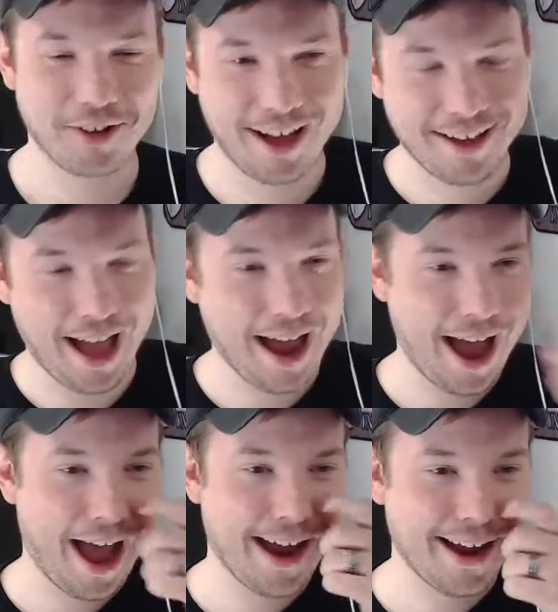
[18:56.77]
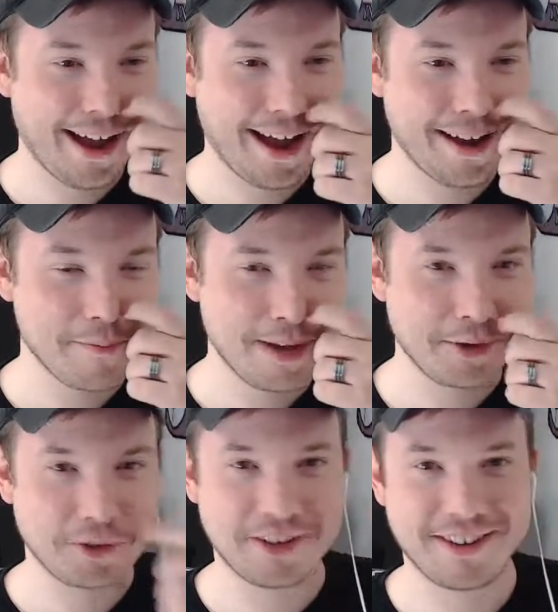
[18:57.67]
I'm
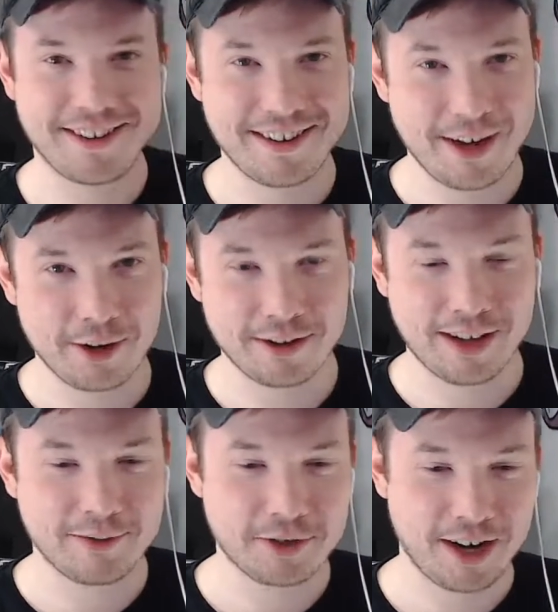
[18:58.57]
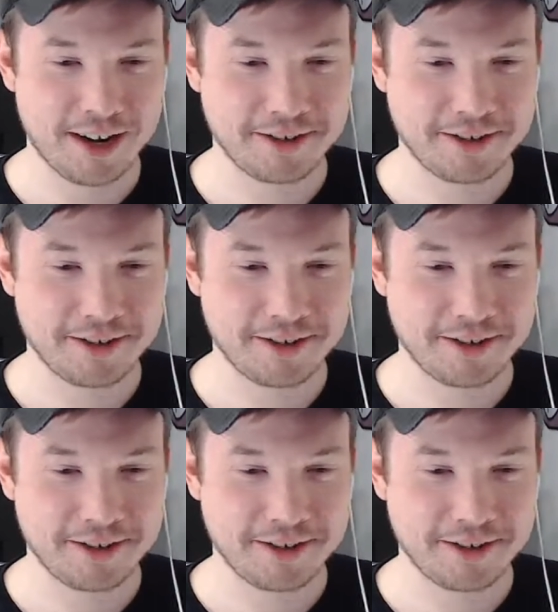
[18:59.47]
interested to see how your love triangle